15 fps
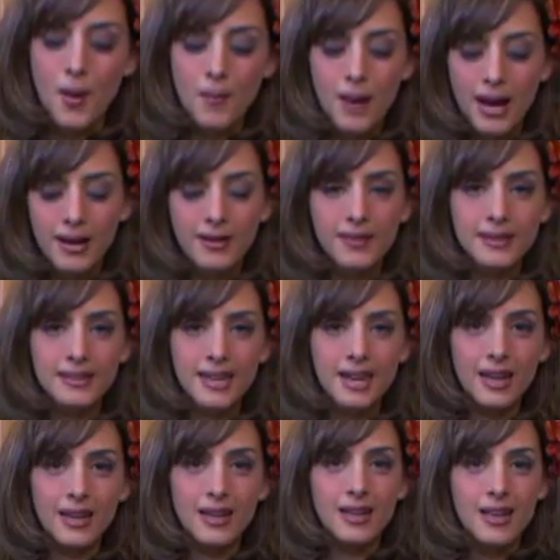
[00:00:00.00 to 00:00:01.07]
back in the
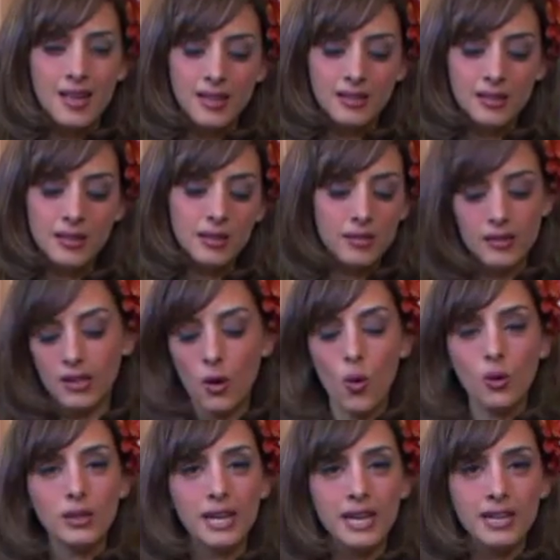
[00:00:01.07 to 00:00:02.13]
day, the
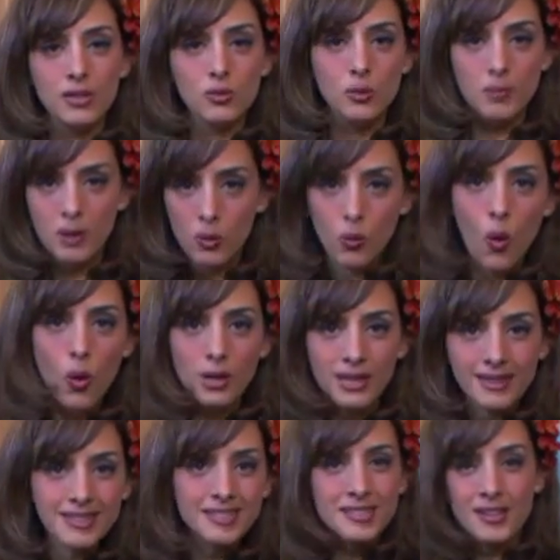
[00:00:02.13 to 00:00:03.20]
old ladies would be
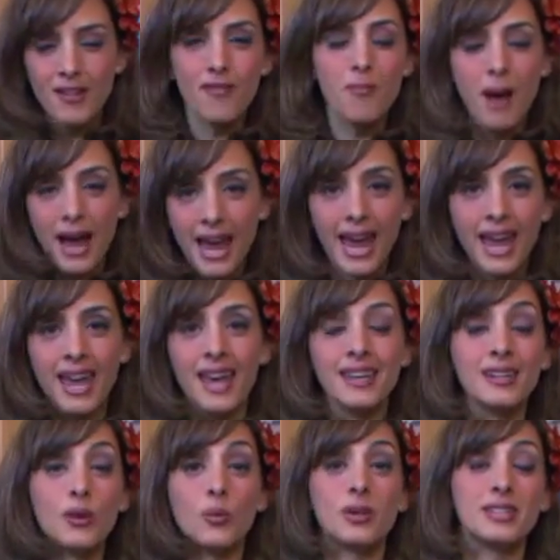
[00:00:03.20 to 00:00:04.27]
rolling this stuff by
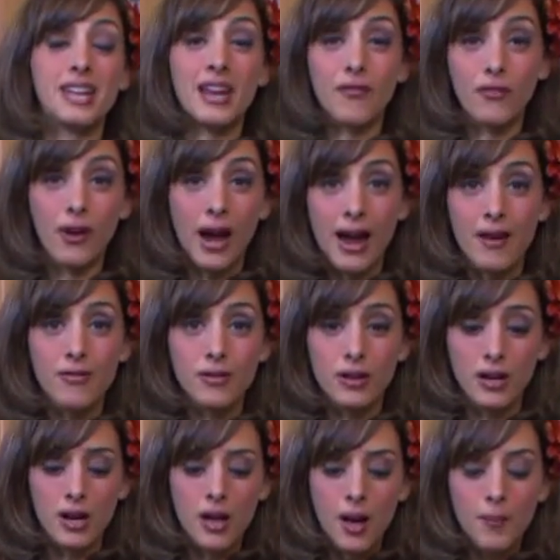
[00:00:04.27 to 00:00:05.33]
hand and it would take forever.